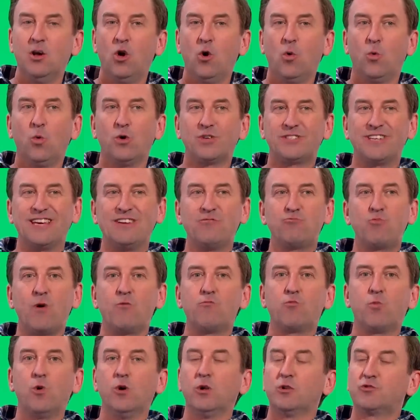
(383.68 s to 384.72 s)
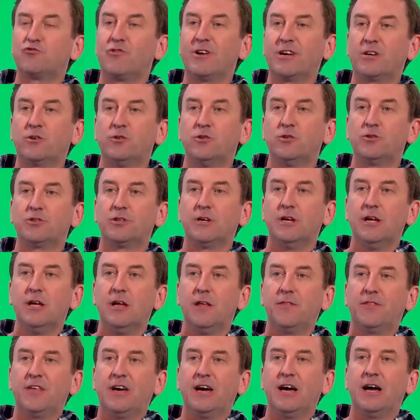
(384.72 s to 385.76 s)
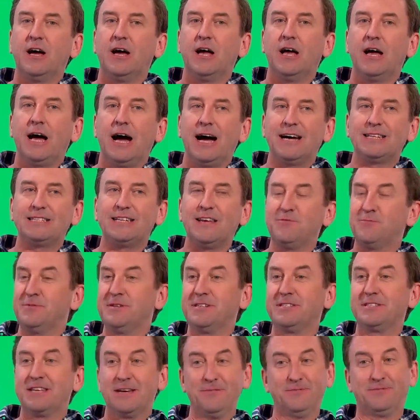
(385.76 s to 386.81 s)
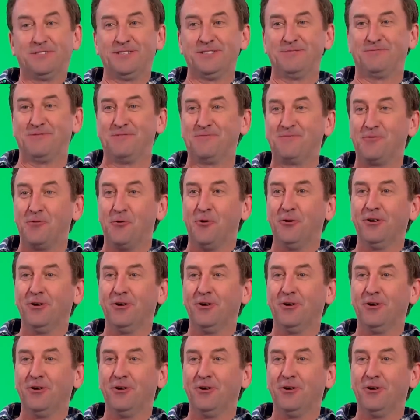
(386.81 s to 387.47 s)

was a world record that had never been attempted before.